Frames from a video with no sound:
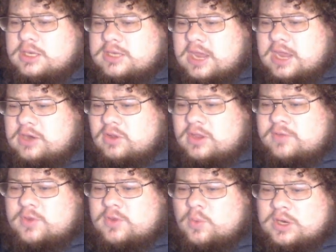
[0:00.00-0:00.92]
Daniel,
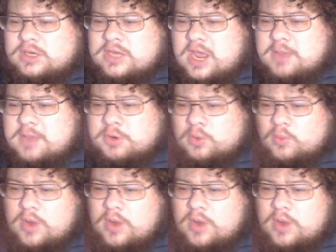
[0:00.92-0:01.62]
if you want to type your